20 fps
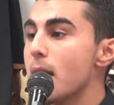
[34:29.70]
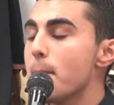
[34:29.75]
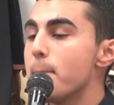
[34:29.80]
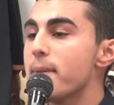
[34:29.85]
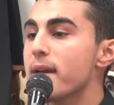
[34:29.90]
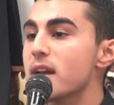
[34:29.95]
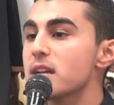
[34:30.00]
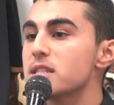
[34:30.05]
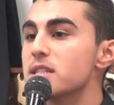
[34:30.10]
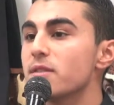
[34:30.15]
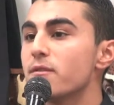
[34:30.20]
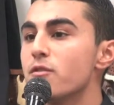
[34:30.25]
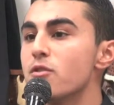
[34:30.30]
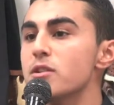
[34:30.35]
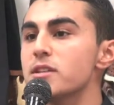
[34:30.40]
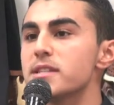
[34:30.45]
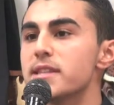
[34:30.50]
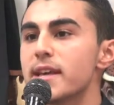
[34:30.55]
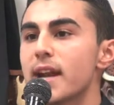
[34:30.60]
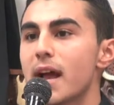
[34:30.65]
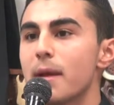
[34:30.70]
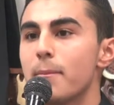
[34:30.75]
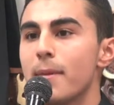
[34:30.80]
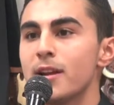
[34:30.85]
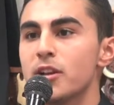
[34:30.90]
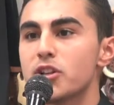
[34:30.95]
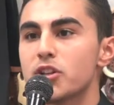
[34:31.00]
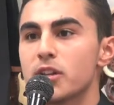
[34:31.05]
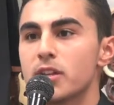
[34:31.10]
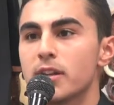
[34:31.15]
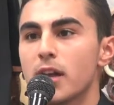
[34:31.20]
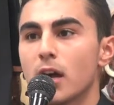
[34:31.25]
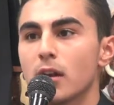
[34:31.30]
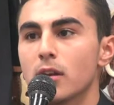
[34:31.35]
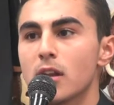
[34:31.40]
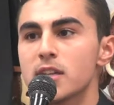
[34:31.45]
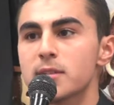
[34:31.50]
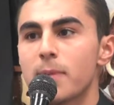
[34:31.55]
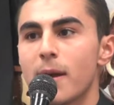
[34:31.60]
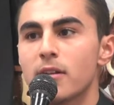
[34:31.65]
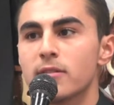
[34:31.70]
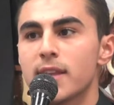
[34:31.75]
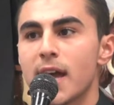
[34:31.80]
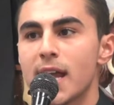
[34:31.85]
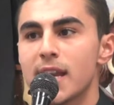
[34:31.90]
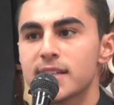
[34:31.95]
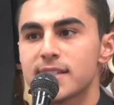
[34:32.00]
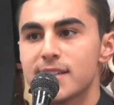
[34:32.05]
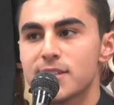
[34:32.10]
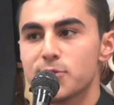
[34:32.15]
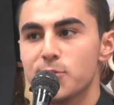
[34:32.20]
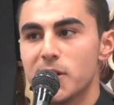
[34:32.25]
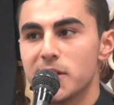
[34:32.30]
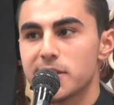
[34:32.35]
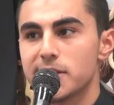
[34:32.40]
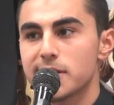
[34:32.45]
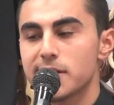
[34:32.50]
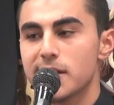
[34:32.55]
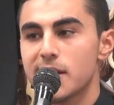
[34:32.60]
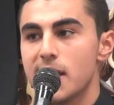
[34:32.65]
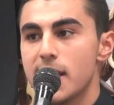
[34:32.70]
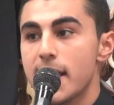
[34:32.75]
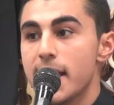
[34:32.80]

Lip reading: Because the verse that I mentioned, Allah subhanahu wa ta'ala says what?